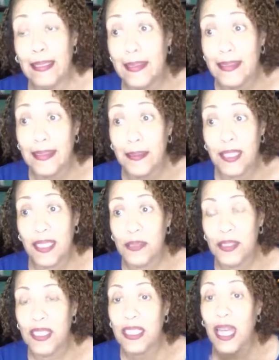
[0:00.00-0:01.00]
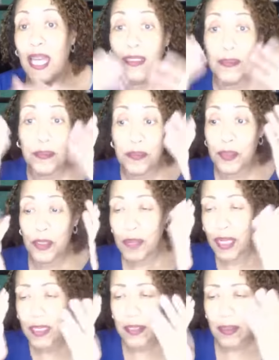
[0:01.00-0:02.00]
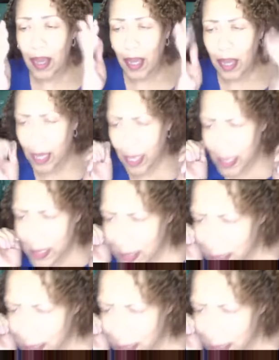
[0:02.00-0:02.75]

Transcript: I mean, that's what it is. I do my little eye.